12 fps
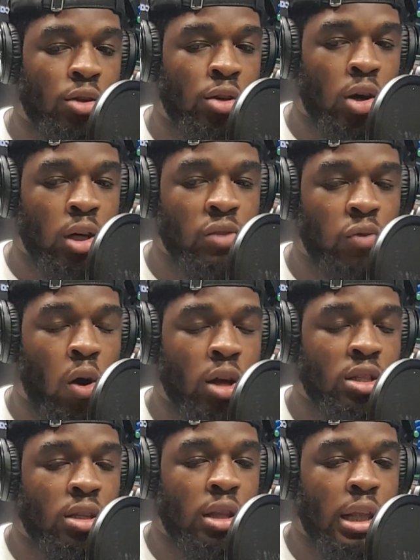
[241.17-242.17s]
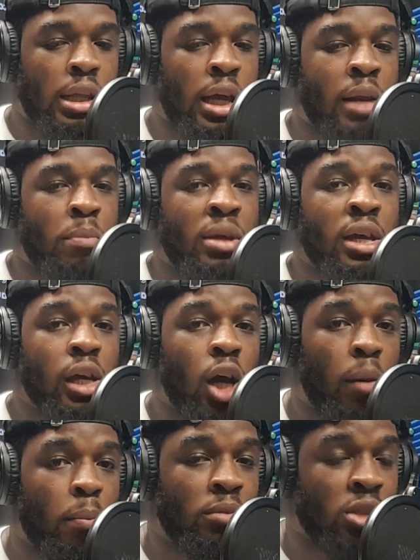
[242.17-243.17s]
as far as it being
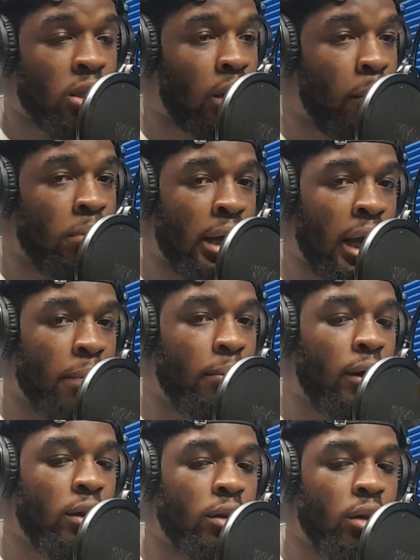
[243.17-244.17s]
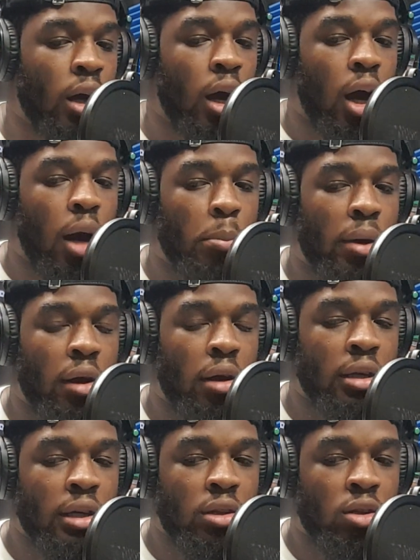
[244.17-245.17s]
just a blatant murder,
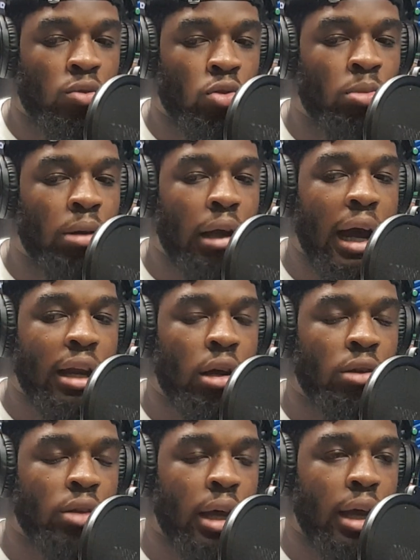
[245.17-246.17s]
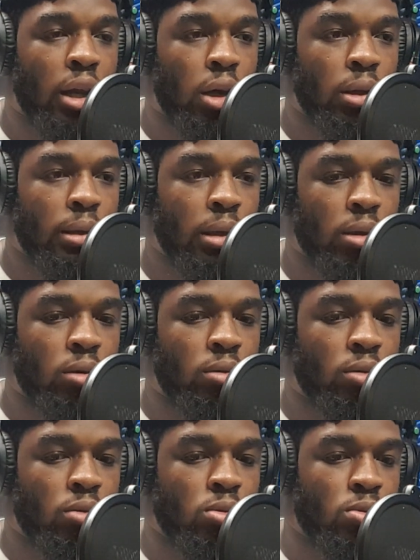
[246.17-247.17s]
apparently the rumor got out that
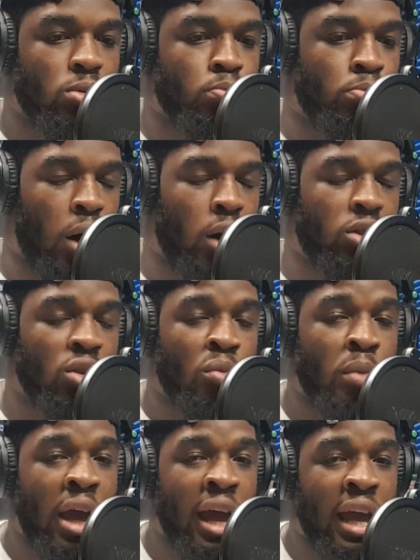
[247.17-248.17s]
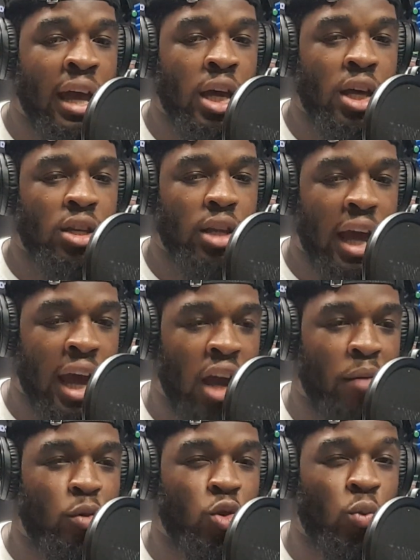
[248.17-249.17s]
Botham and
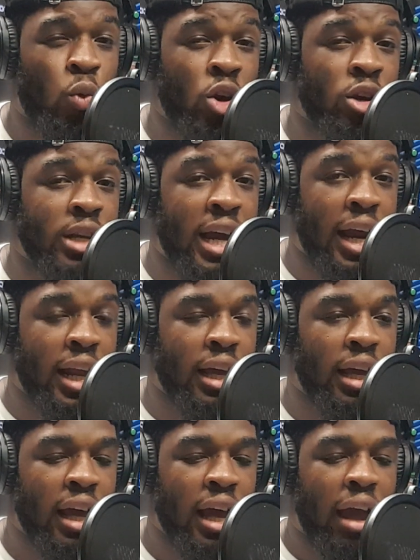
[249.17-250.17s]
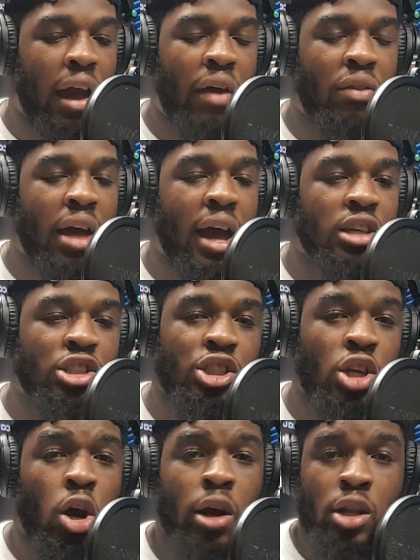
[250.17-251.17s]
Amber were dating and that
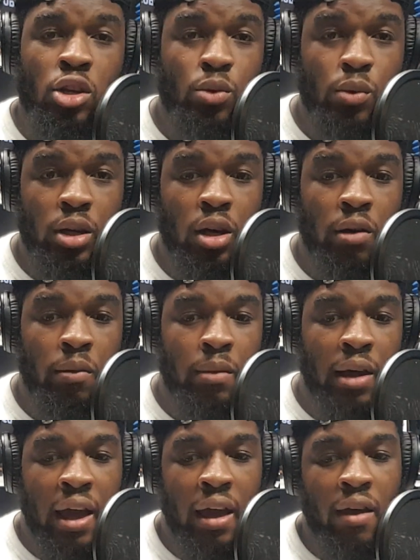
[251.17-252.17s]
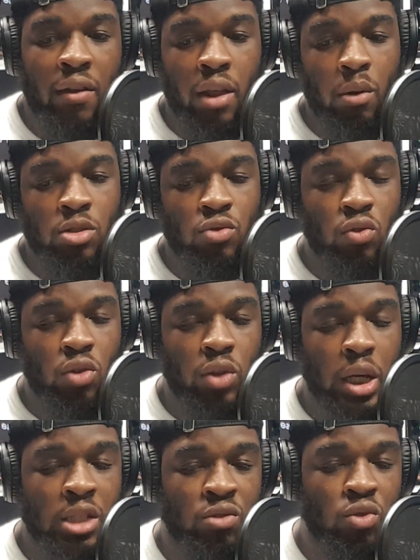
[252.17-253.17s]
she already knew him, and there's
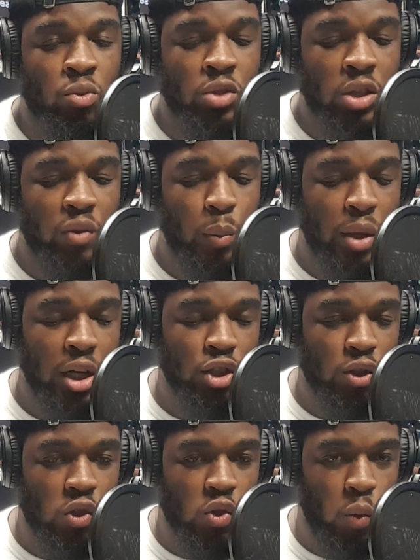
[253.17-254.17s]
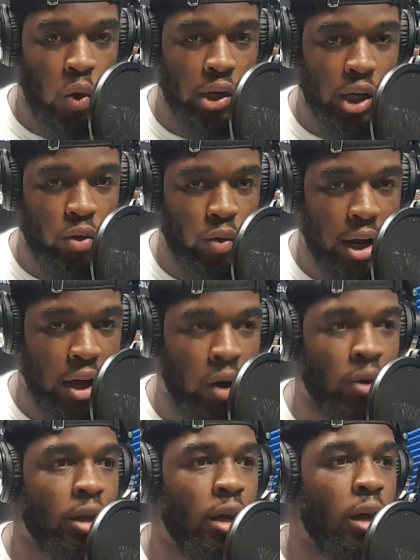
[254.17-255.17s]
rumors of a picture swirling
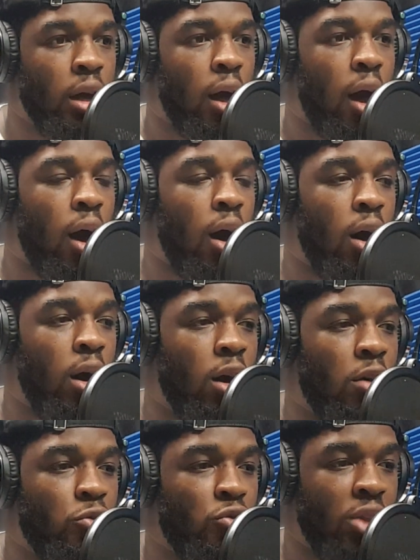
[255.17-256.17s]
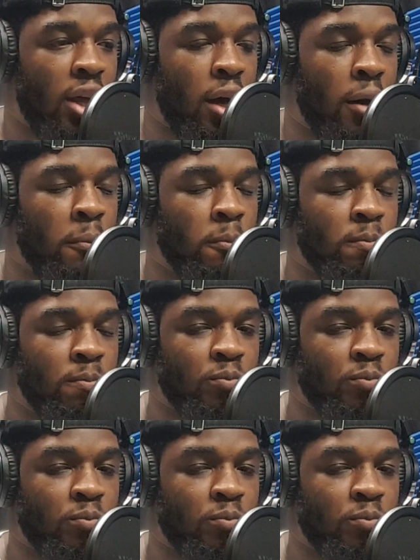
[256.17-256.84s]
around of them